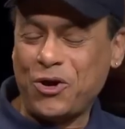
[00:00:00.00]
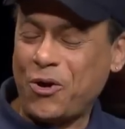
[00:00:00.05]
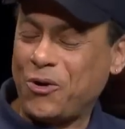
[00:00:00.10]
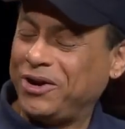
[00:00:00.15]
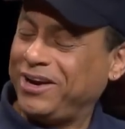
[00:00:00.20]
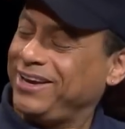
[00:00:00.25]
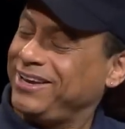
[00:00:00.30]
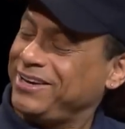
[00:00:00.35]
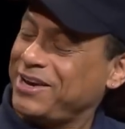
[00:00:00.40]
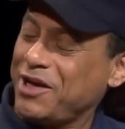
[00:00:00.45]
no,
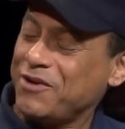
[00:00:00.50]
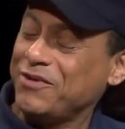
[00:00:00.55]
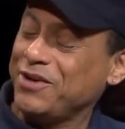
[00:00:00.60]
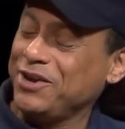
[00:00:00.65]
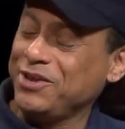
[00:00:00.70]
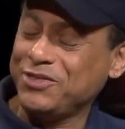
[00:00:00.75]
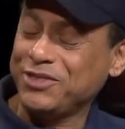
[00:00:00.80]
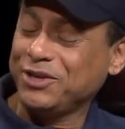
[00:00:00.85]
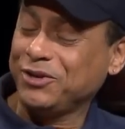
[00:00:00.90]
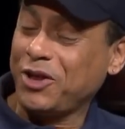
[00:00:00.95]
I didn't have
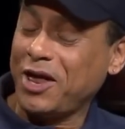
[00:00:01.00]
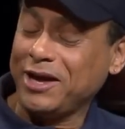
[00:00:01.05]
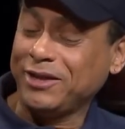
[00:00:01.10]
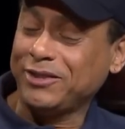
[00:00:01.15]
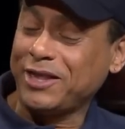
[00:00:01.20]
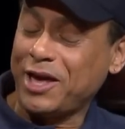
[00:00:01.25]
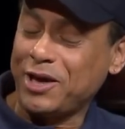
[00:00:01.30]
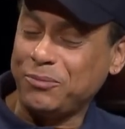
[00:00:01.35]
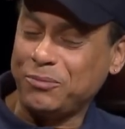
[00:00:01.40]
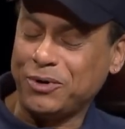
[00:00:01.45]
anything
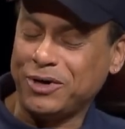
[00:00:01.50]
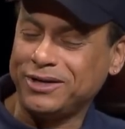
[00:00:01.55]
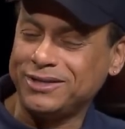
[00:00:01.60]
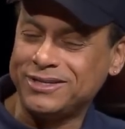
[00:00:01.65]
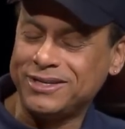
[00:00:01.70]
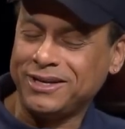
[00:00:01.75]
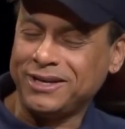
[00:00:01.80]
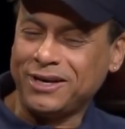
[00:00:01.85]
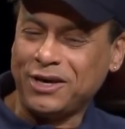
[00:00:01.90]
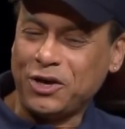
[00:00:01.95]
like that, but
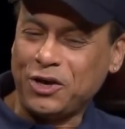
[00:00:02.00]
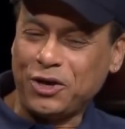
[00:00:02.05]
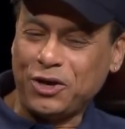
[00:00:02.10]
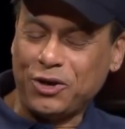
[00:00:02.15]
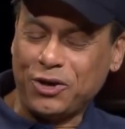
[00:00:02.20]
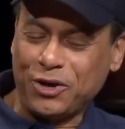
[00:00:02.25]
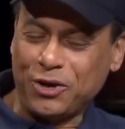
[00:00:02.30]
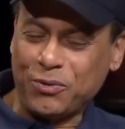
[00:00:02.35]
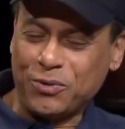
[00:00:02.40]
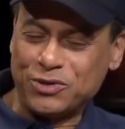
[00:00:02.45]

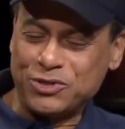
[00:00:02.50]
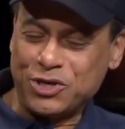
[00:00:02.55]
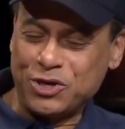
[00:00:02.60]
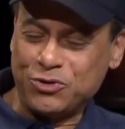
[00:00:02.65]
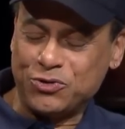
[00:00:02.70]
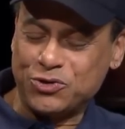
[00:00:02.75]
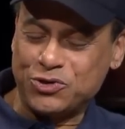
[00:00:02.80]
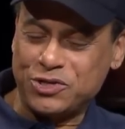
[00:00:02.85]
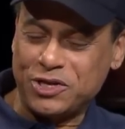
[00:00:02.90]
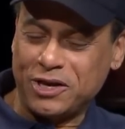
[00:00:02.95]
yeah, it was
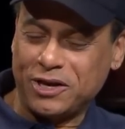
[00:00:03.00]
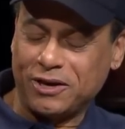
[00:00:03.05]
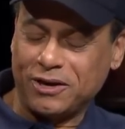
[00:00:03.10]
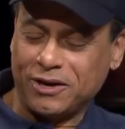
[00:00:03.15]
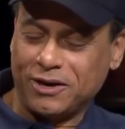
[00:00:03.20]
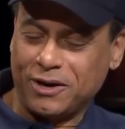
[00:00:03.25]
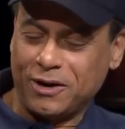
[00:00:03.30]
interesting.